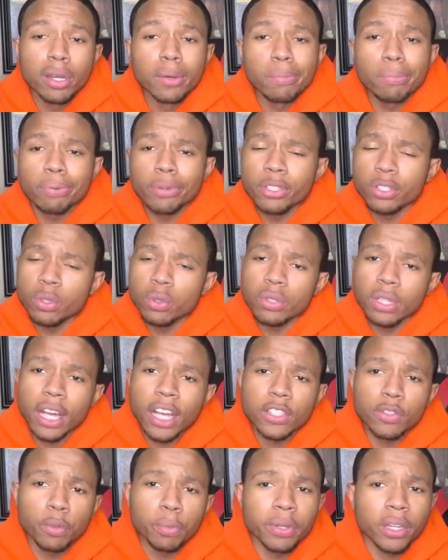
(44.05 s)
Preschool
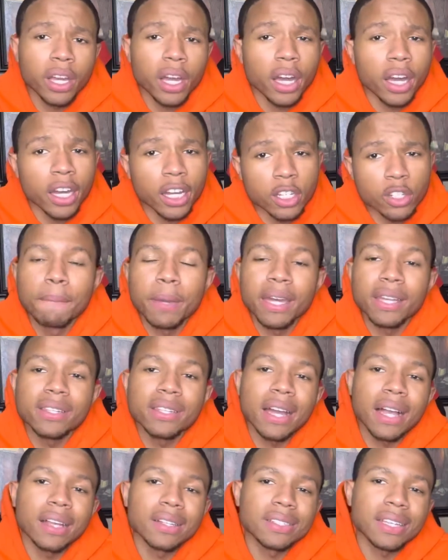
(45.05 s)
size will be $100. And
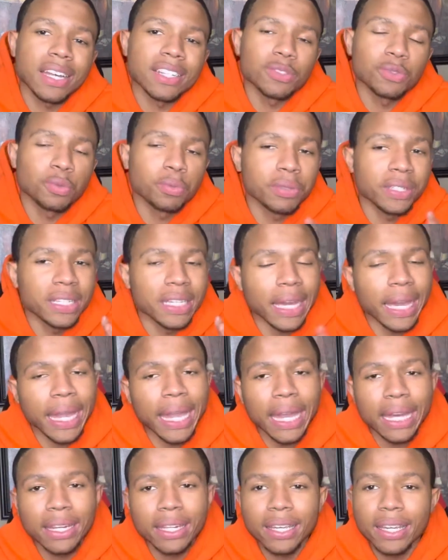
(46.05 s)
toddler size will be
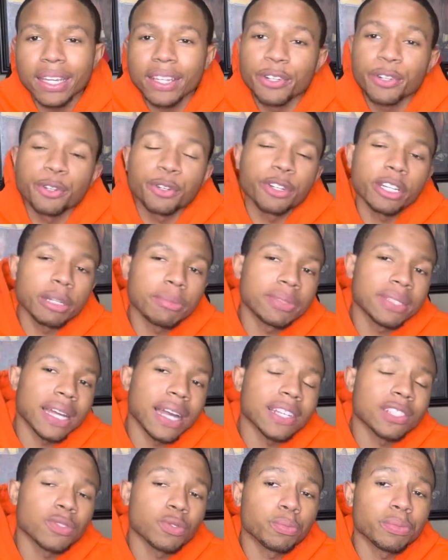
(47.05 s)
$80. And crib
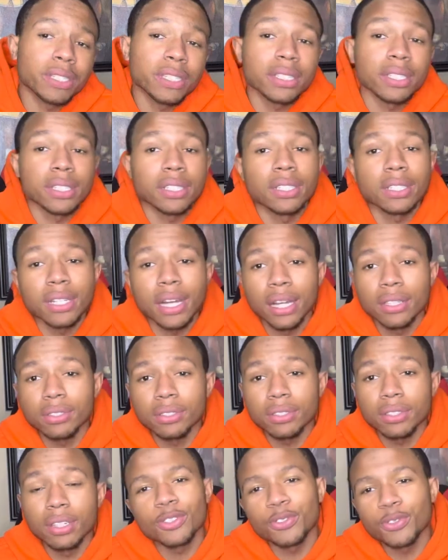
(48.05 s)
size will be
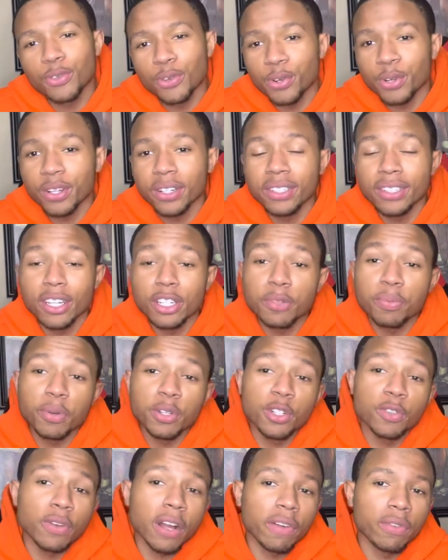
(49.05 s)
$60. Sure that you
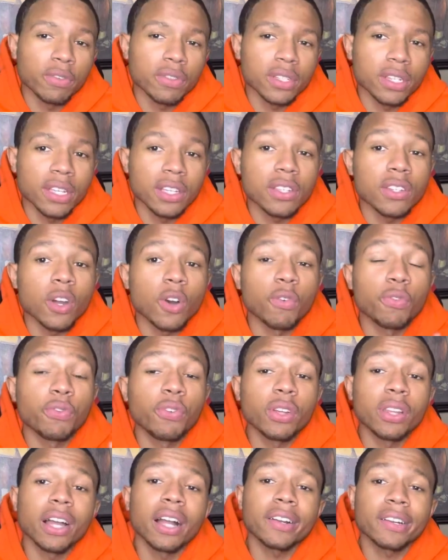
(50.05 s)
put your raffles in. So
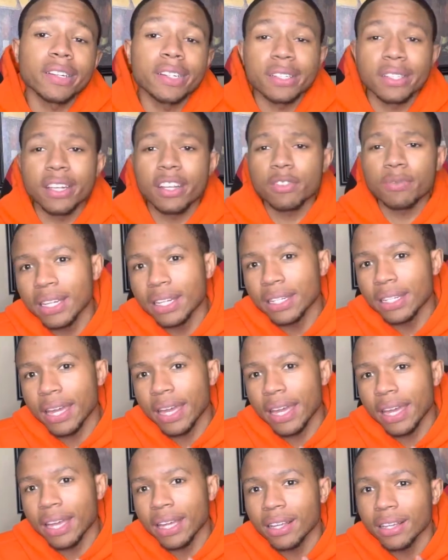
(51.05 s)
Foot Locker and Champs right
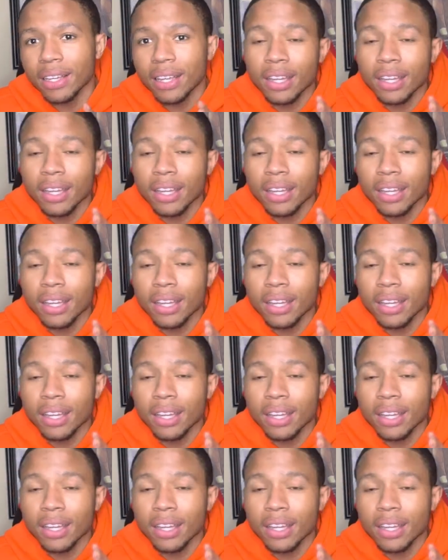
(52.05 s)
day.